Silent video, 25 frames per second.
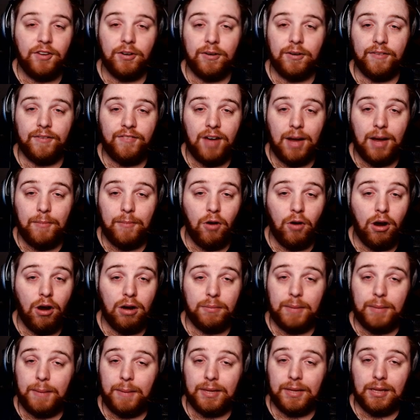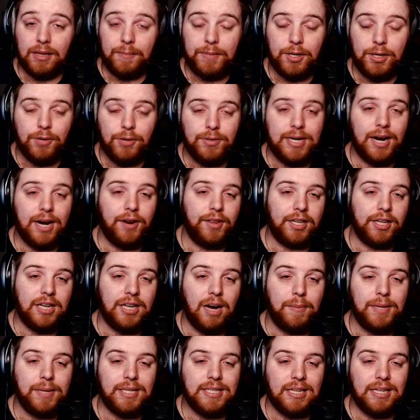If I'm wrong, maybe let me know down in the
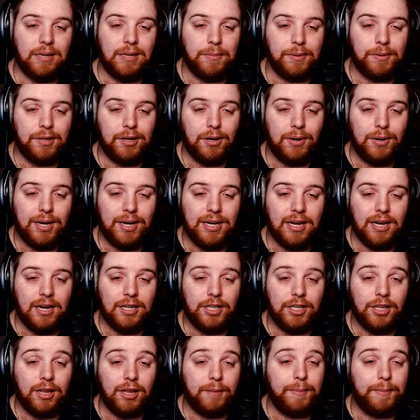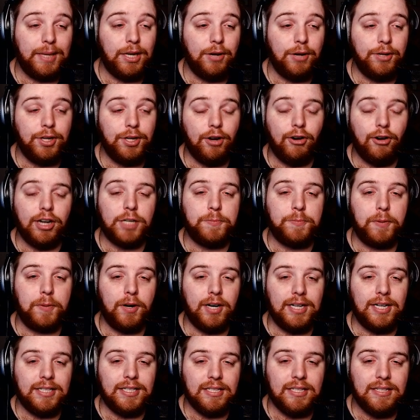comments down below, and you let me know your
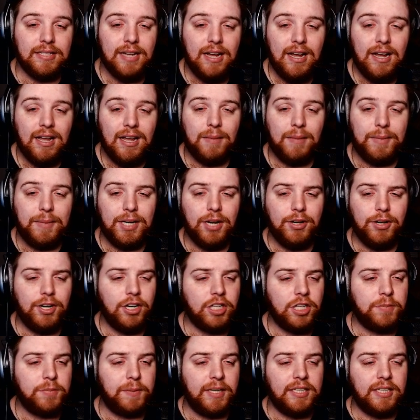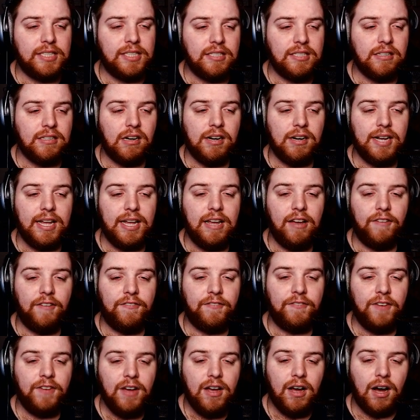experiences. Let me know your experiences on
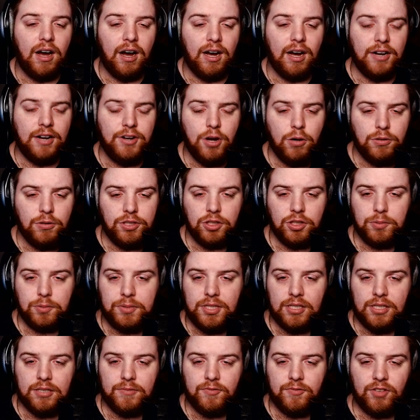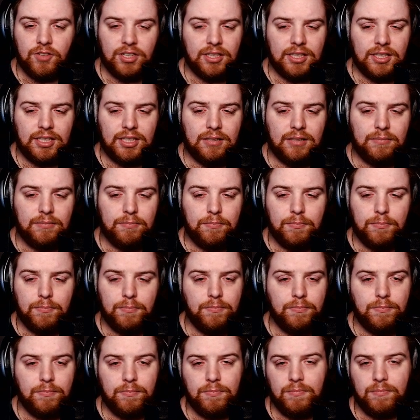if no dupes has really
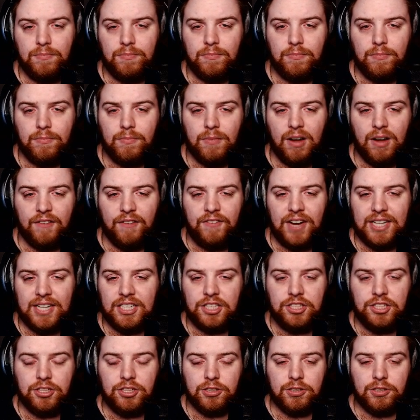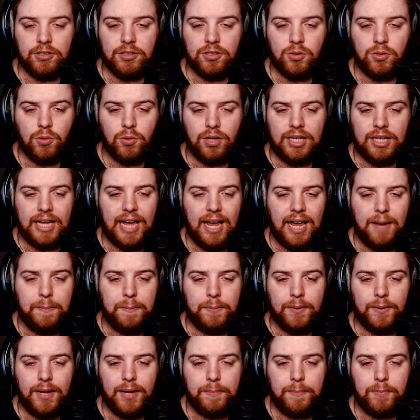affected your sort of
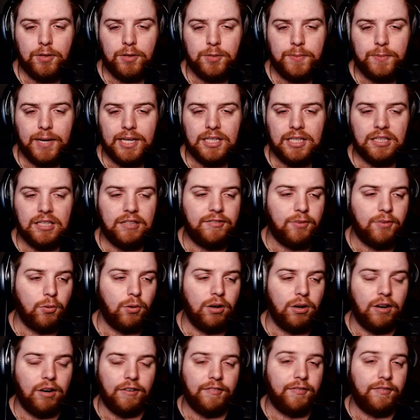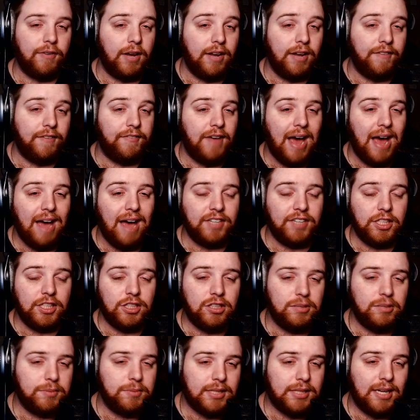gameplay perspective, or if having
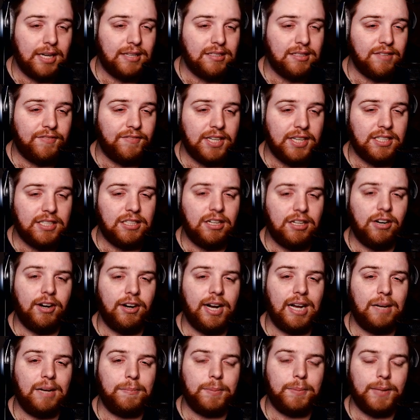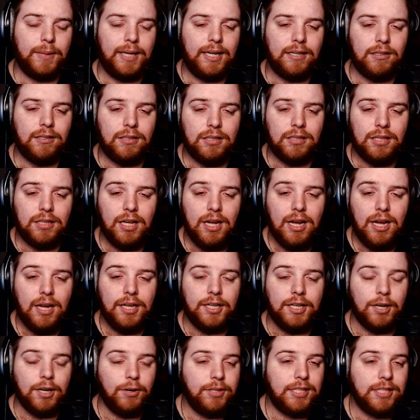dupes has affected your gameplay at all.
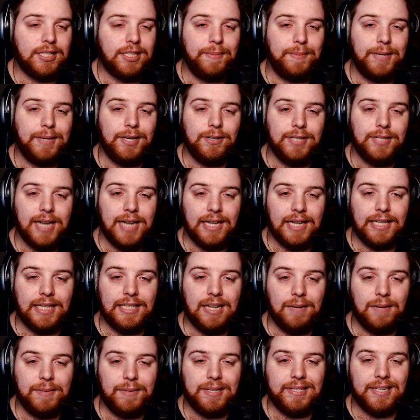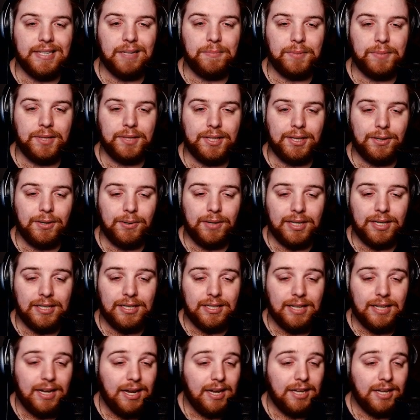You know, just let me know down in the comments down below.
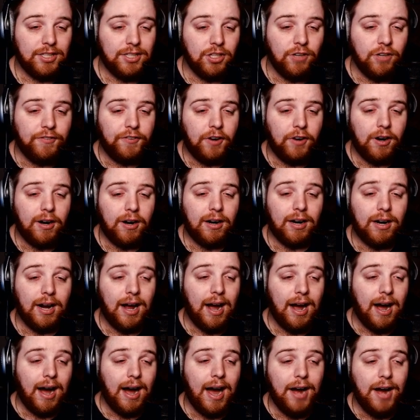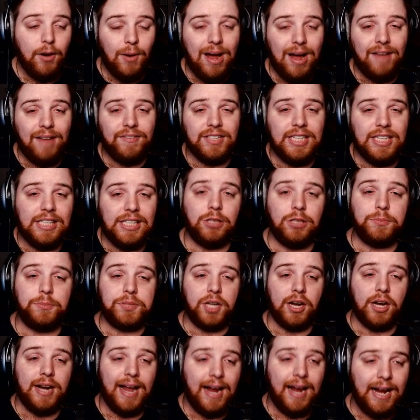And so far, I don't have any
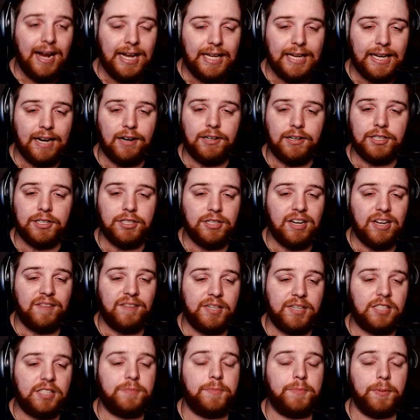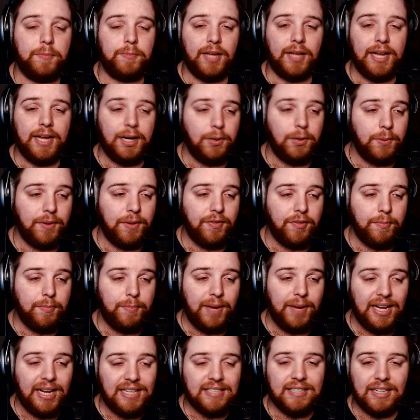dupes on any characters. I've just been playing with the
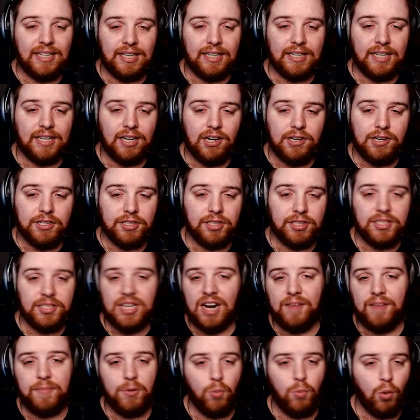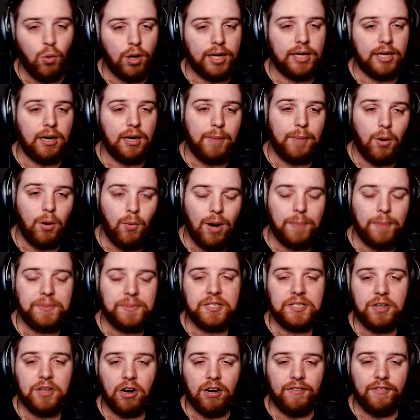base set of characters, and I've been working on my
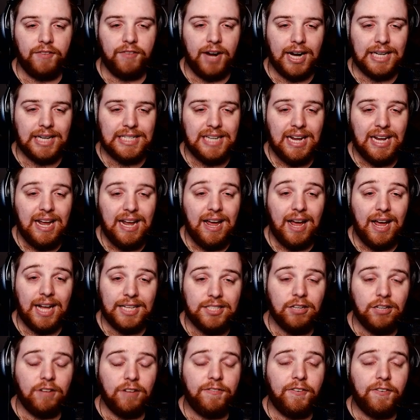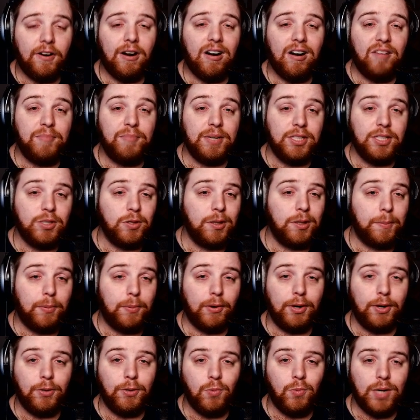weapons and artifacts. And so far, I've been doing
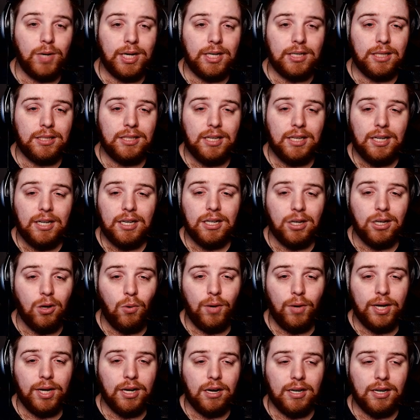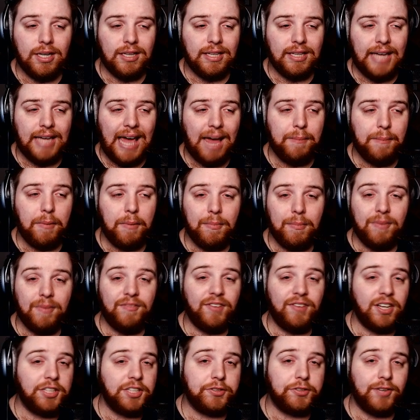pretty well going on in the game. I'm
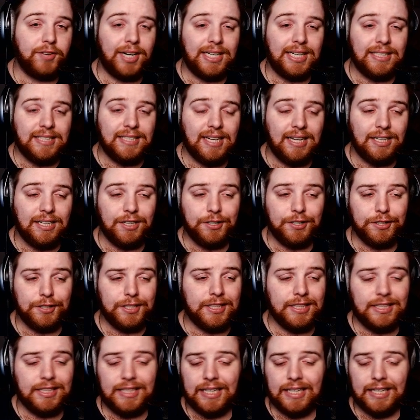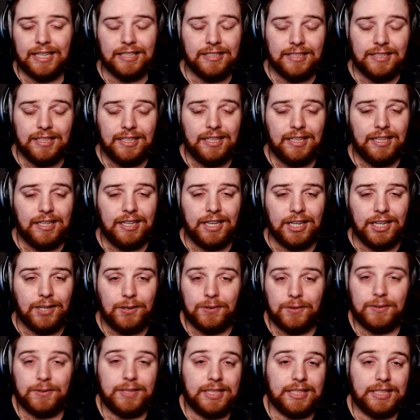adventure rank 10 currently, and you
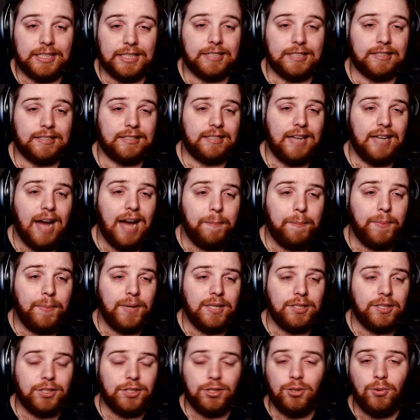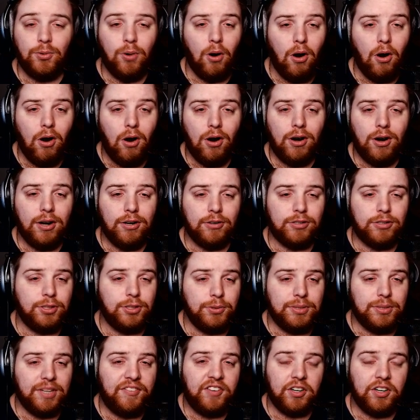know, it's not been too hard or
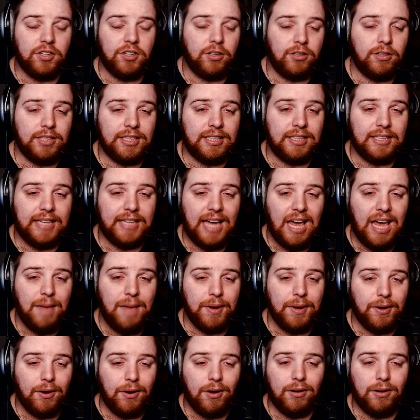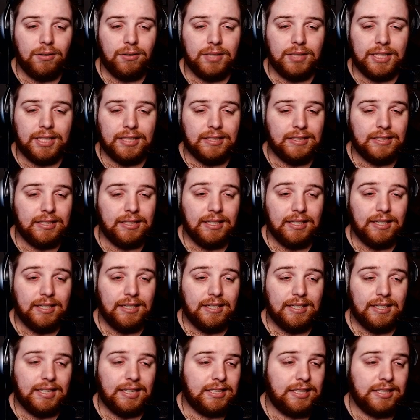too difficult in the game at all. And
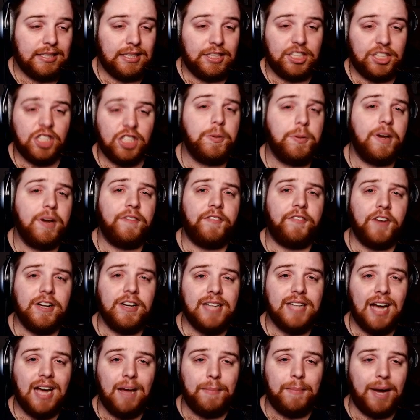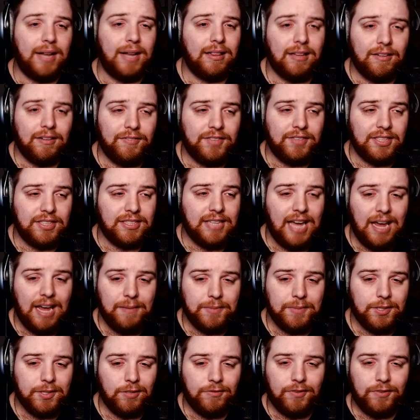it's just been a fun time. I love this
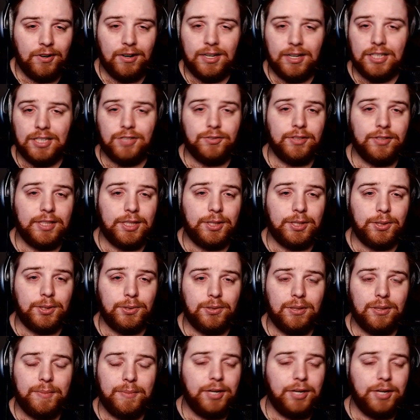game so far. It's really cool.